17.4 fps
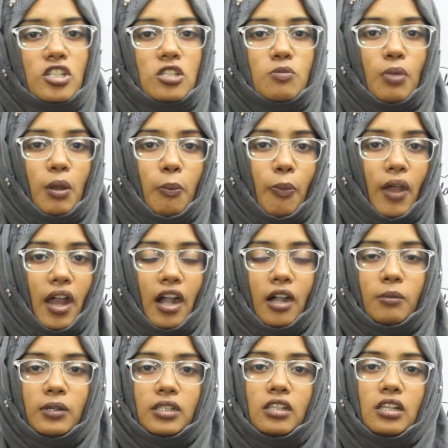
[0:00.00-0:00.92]
is
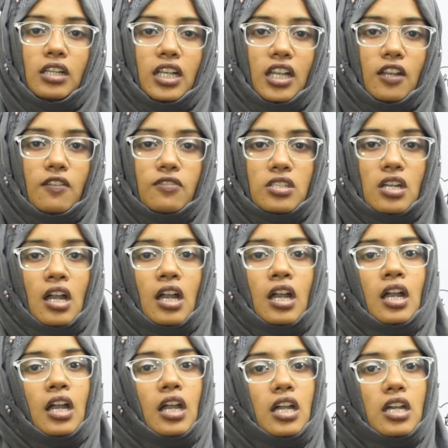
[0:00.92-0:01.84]
prepared by the leaves
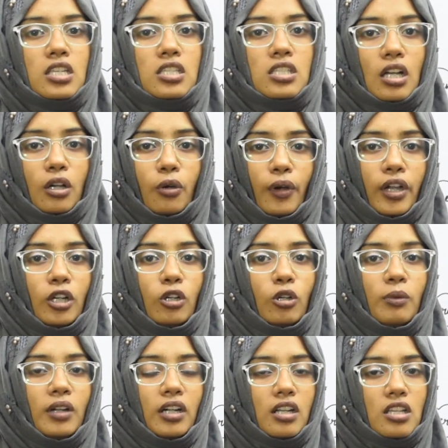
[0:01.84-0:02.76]
is going
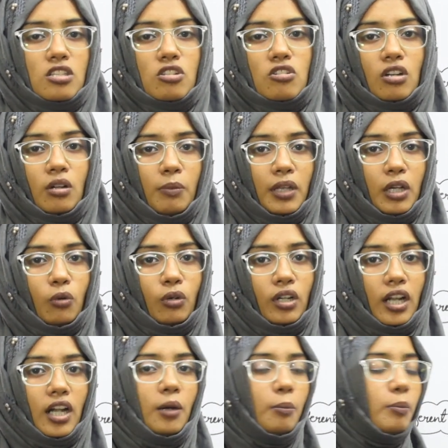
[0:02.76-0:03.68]
to be
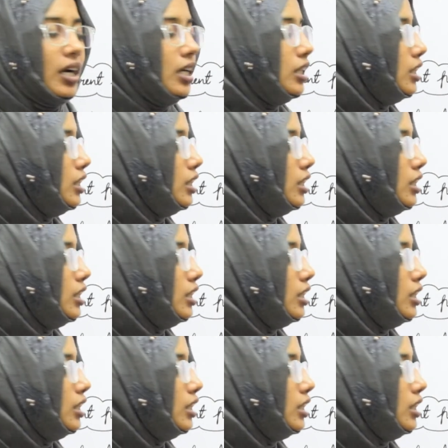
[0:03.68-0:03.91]
distributed by